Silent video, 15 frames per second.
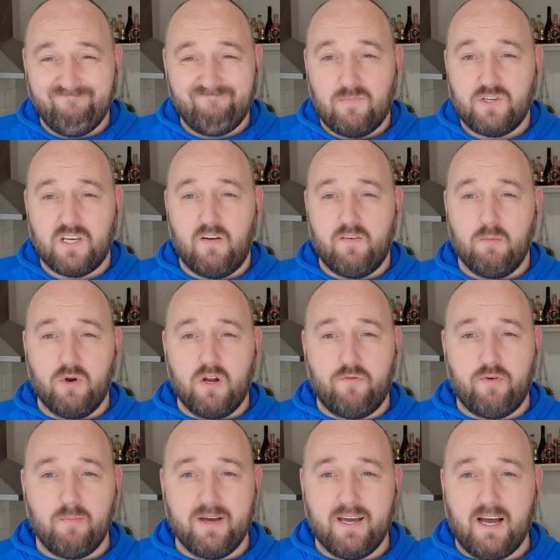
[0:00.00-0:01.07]
Saving money for
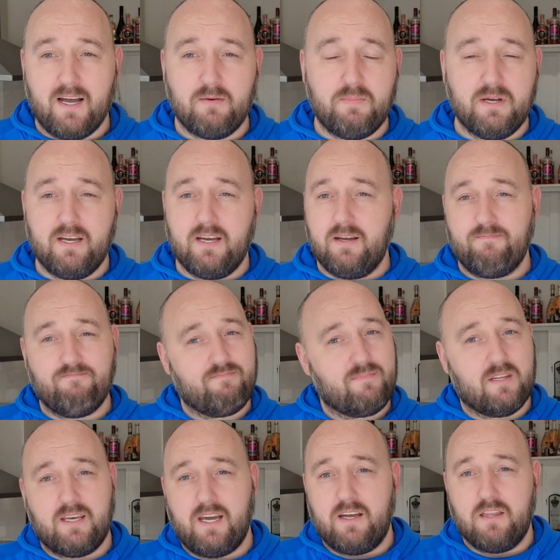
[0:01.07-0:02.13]
me, I'd be
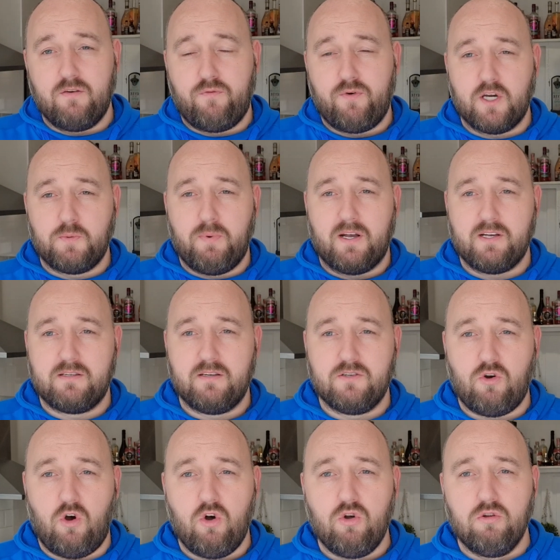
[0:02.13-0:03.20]
getting the fresh pasties
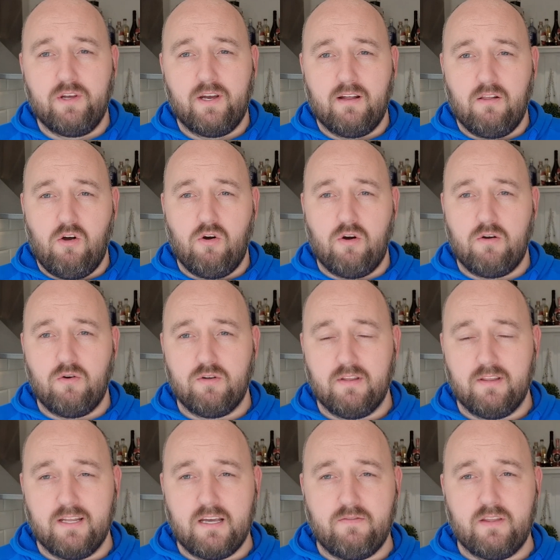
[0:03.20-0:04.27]
all day long,
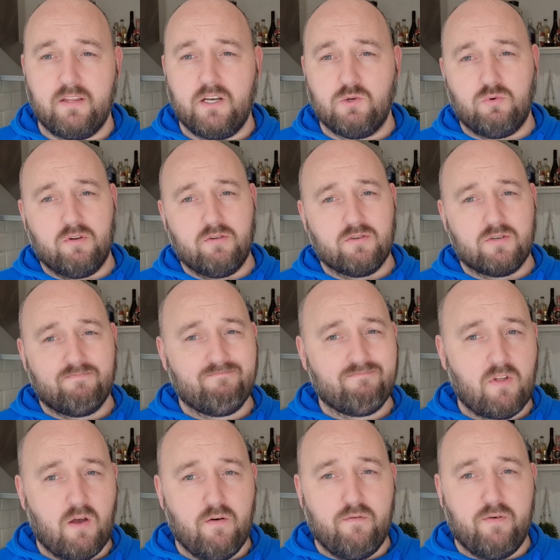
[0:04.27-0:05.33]
leaving these ones.
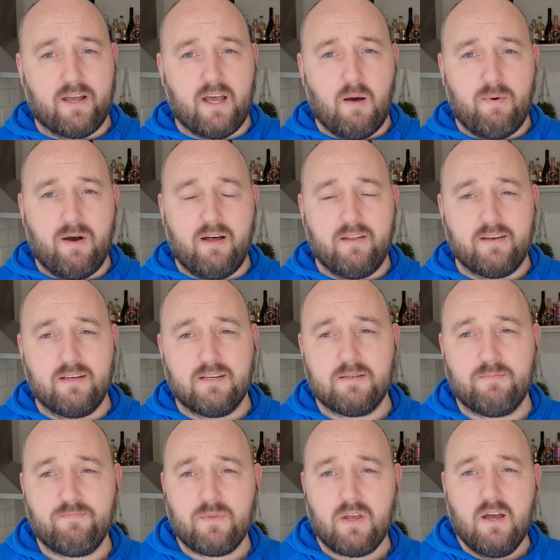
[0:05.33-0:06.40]
Forget about these.
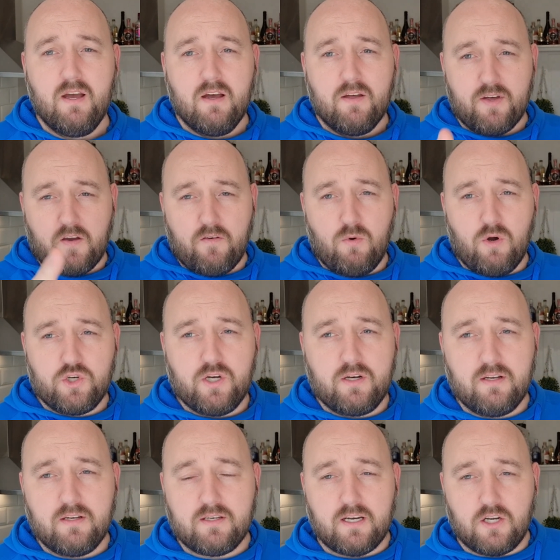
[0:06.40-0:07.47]
Thank you for
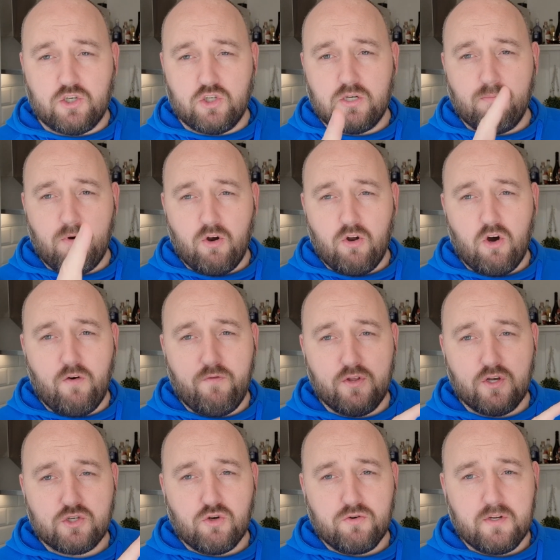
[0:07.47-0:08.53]
watching. Catch you tomorrow for the
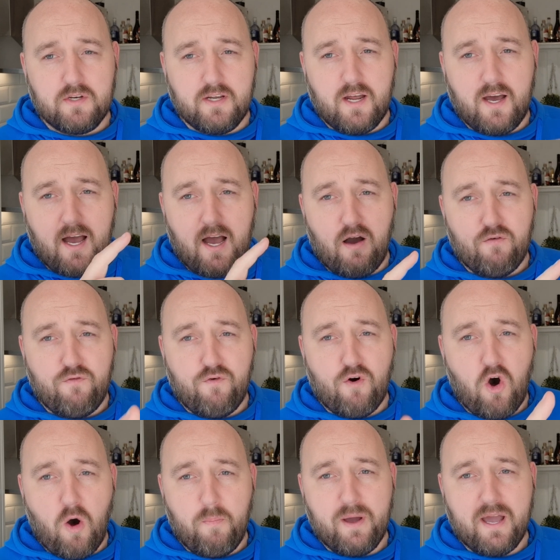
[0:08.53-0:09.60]
Sunday dinner at
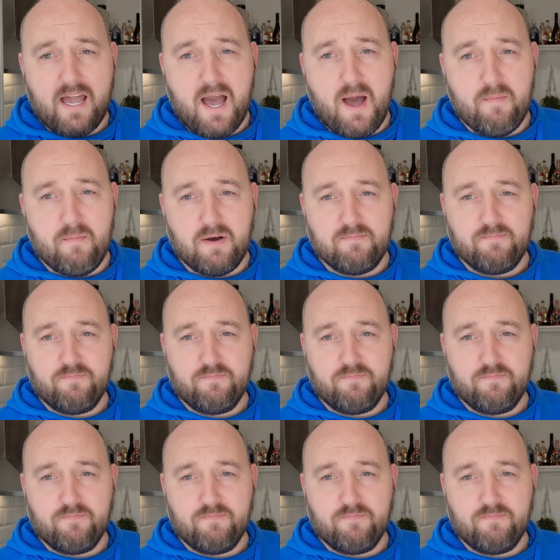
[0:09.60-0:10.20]
4 p.m.